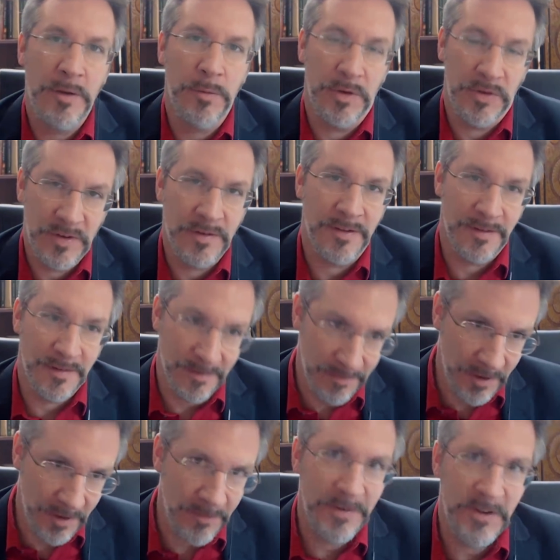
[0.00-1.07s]
which is the
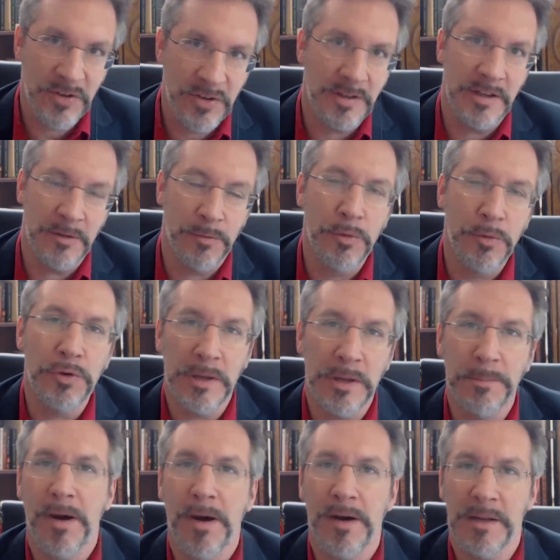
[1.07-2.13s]
officially the ruling
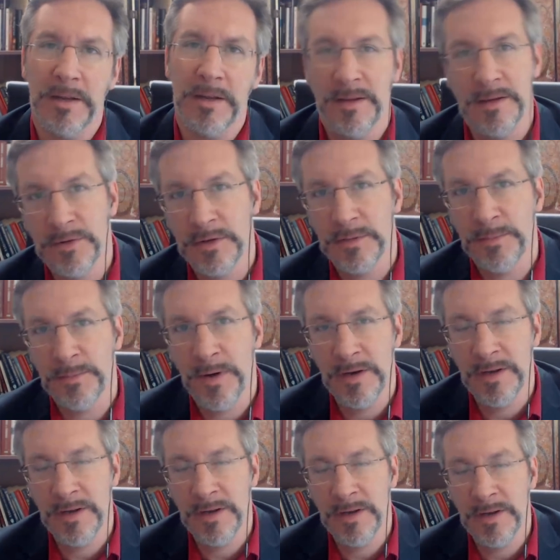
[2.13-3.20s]
party, Peña Nieto's
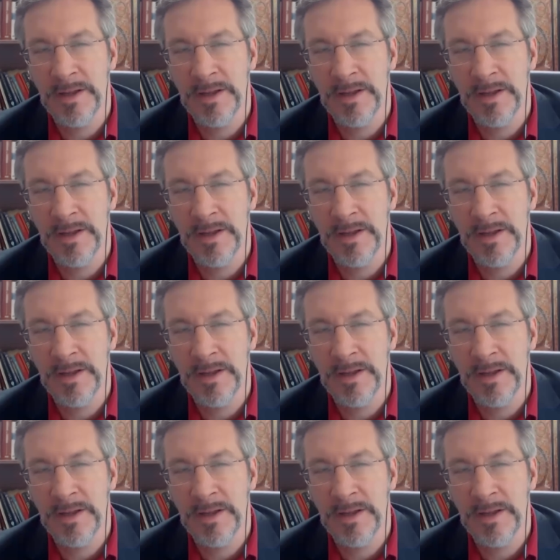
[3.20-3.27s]
party.